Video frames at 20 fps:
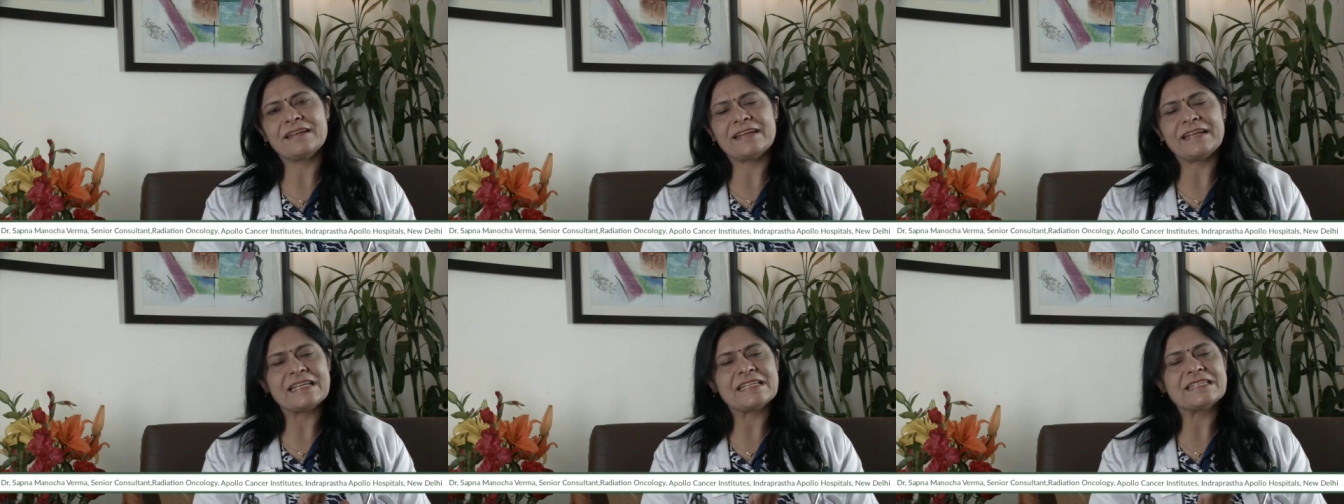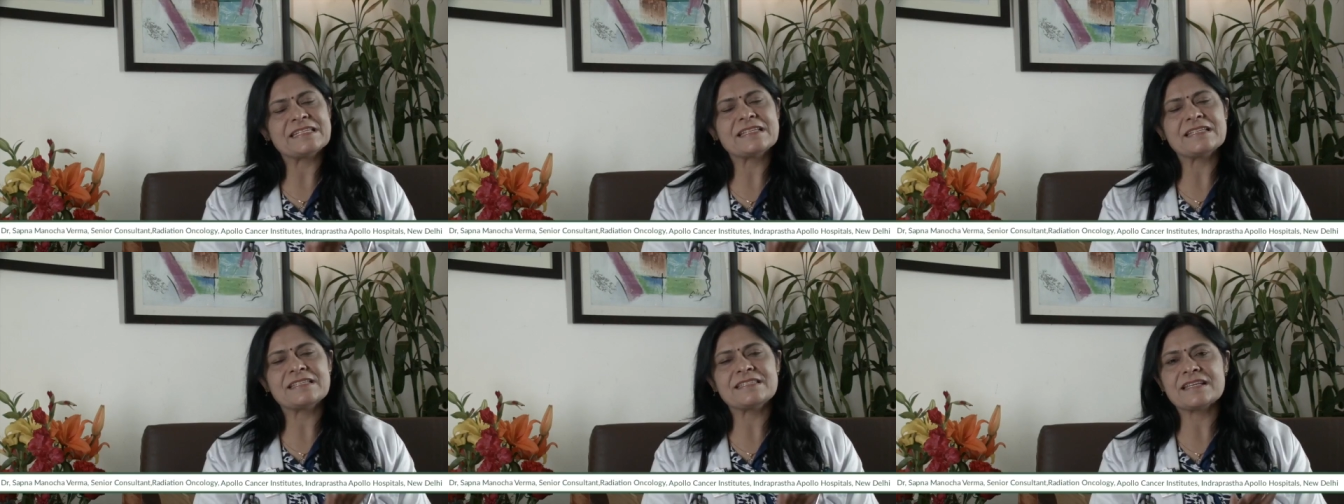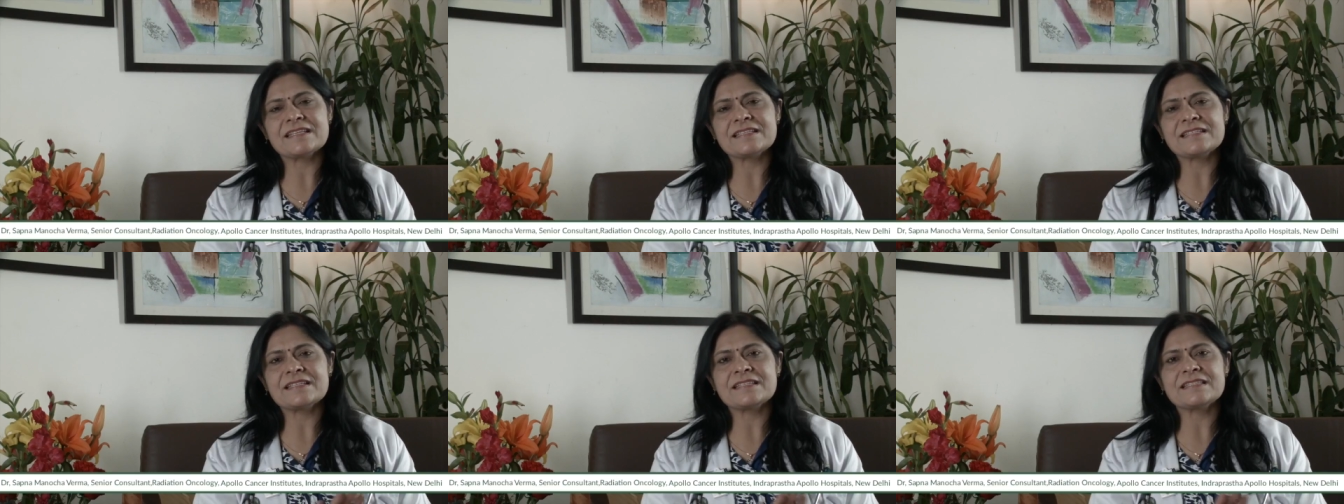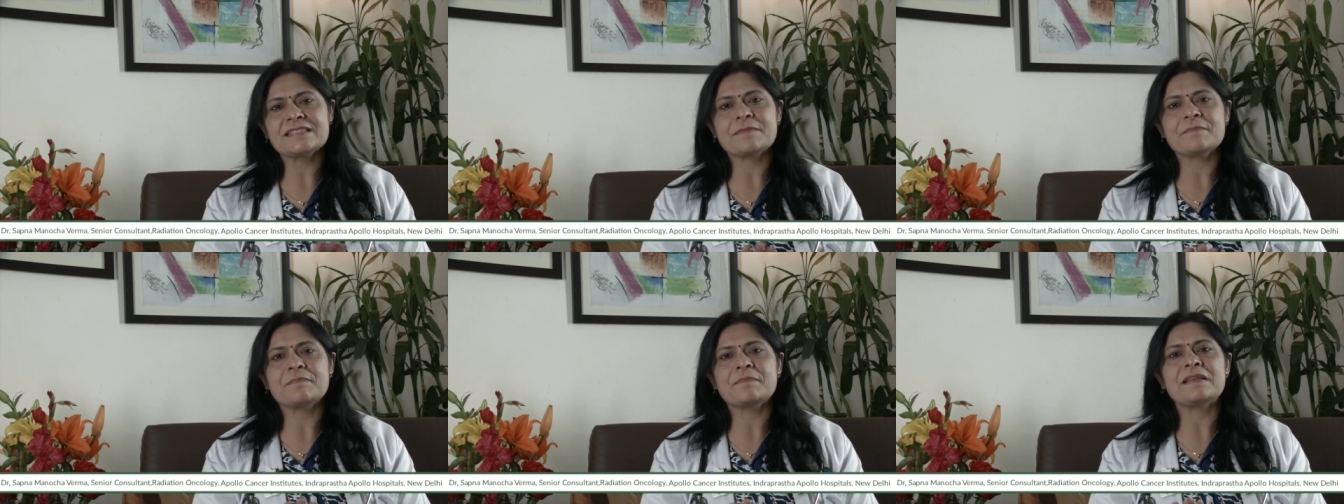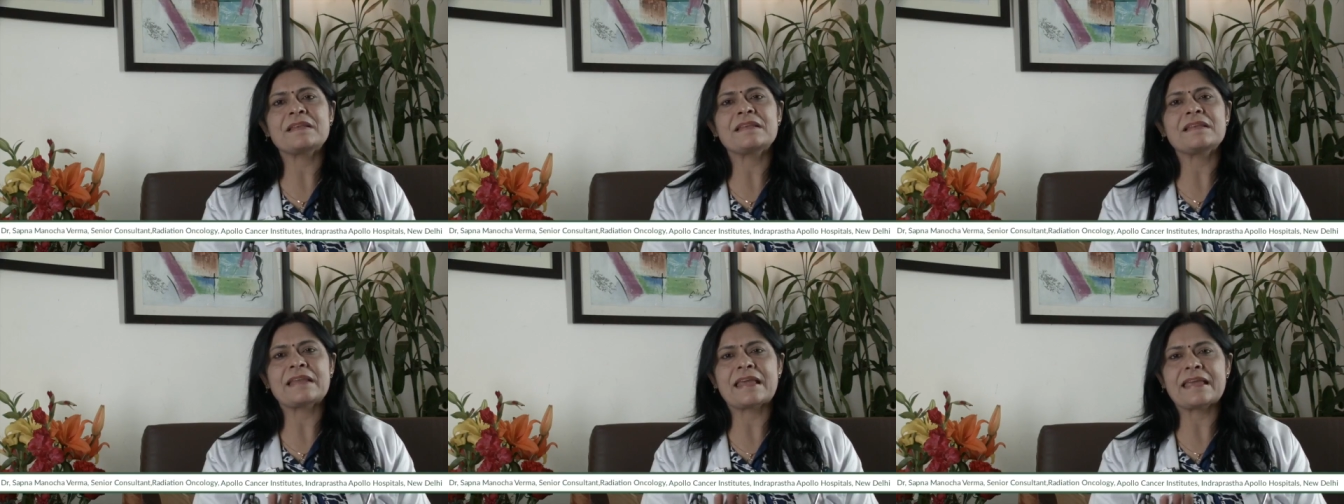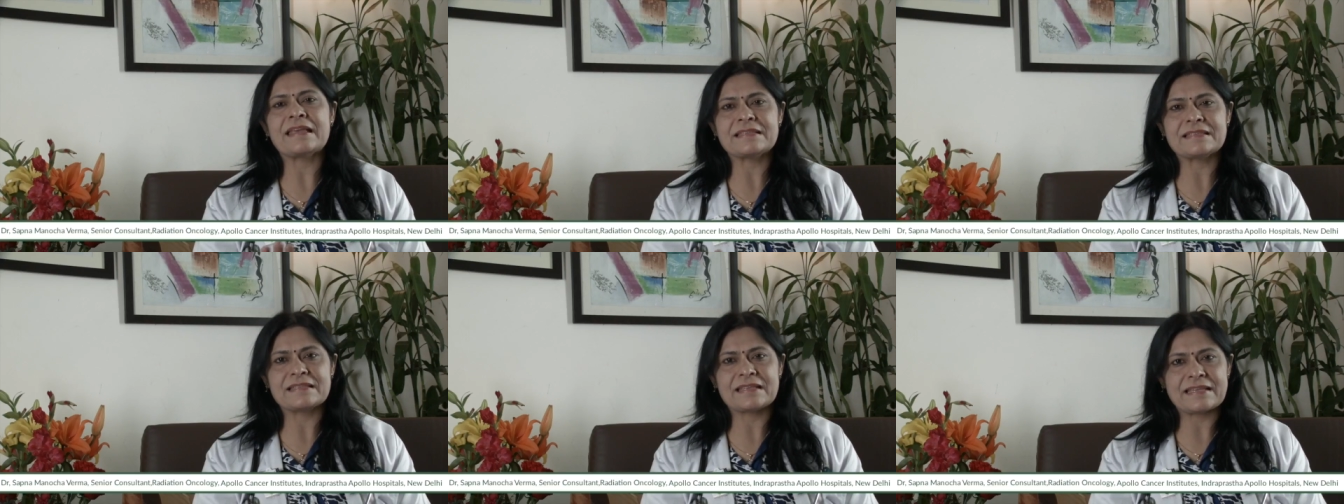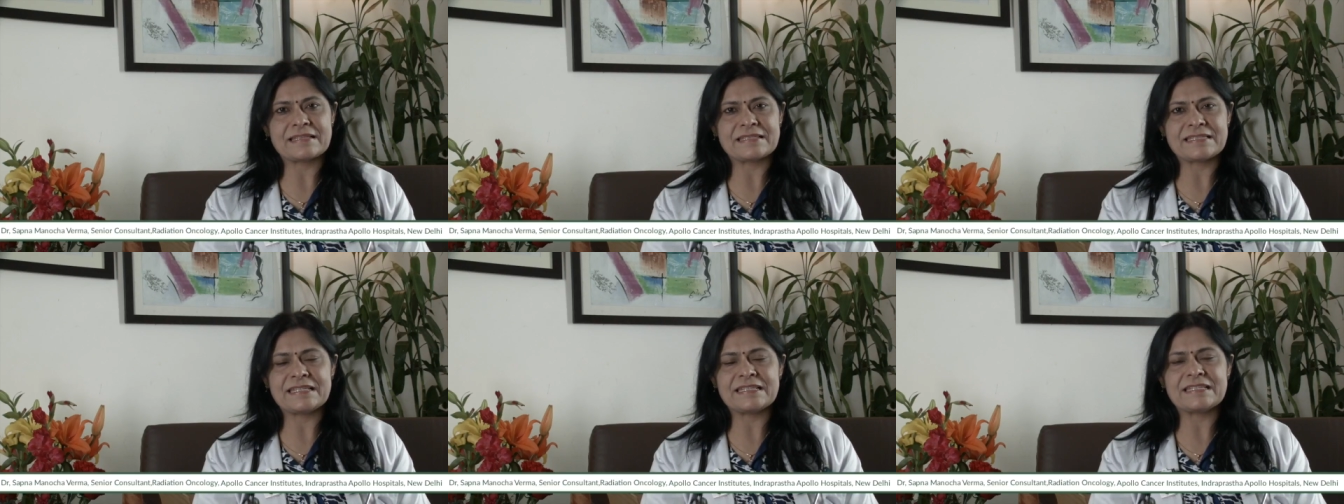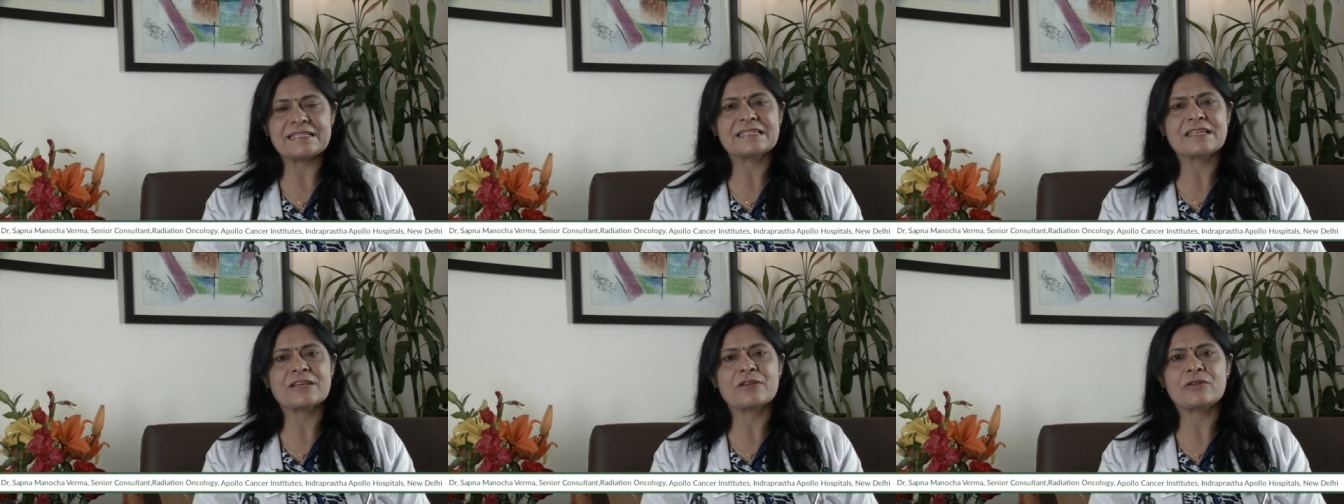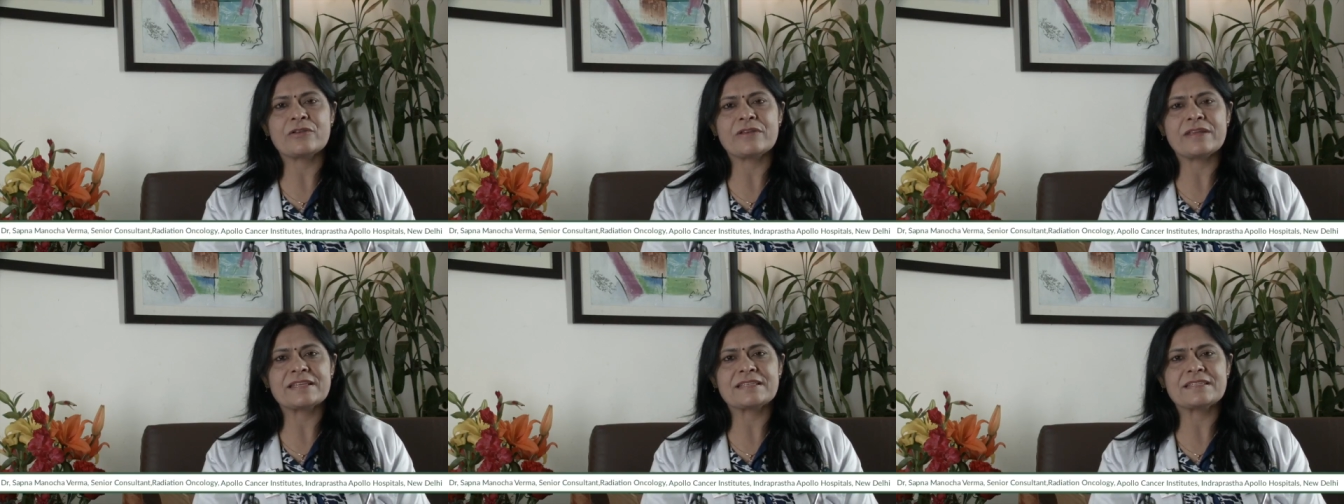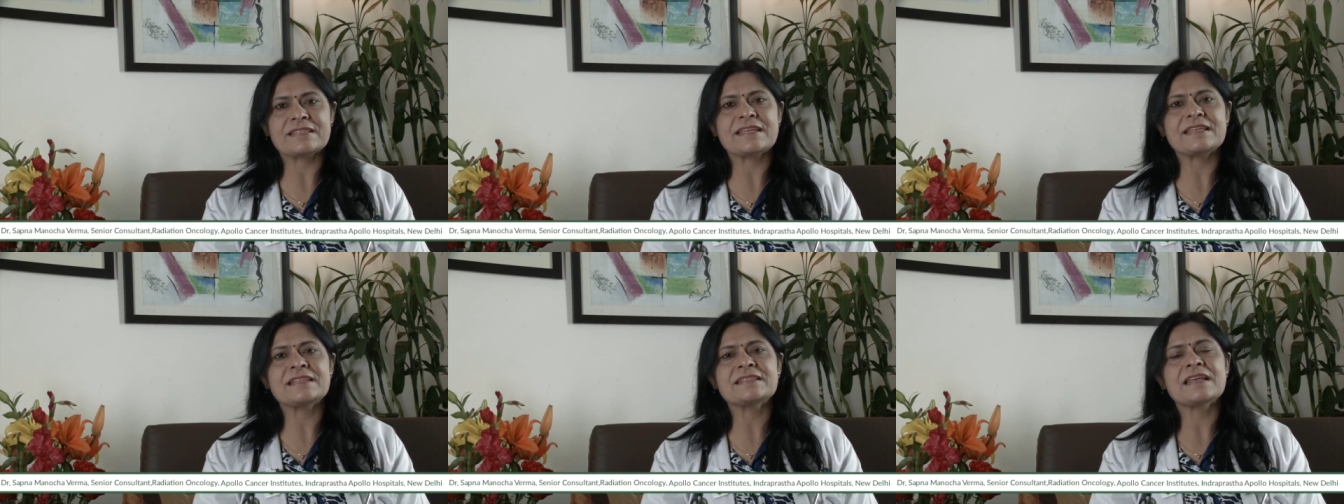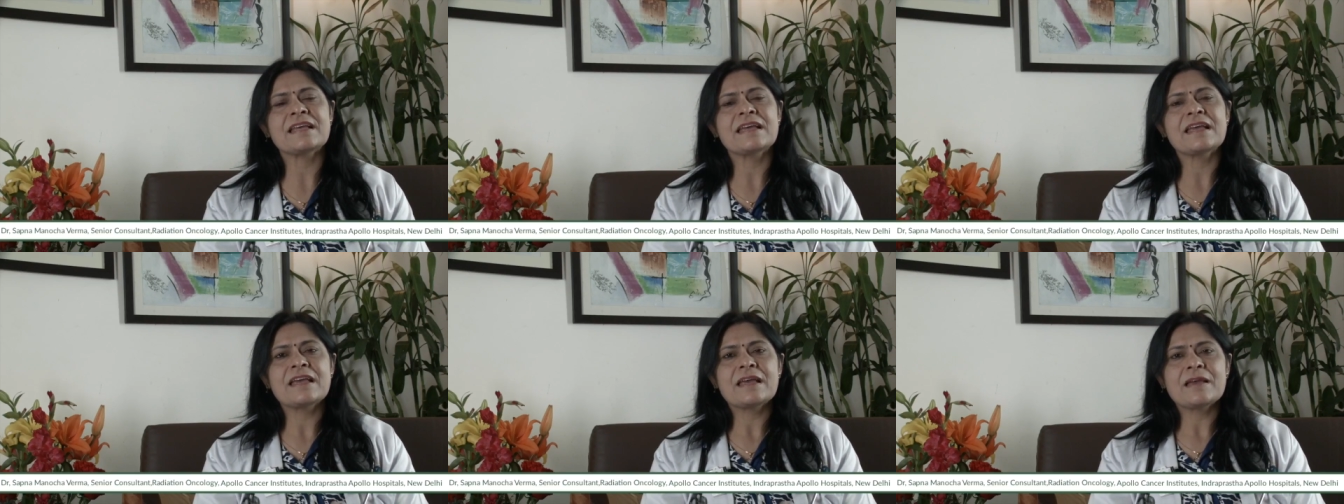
Radiation is just a simple, like CT scan or x-rays.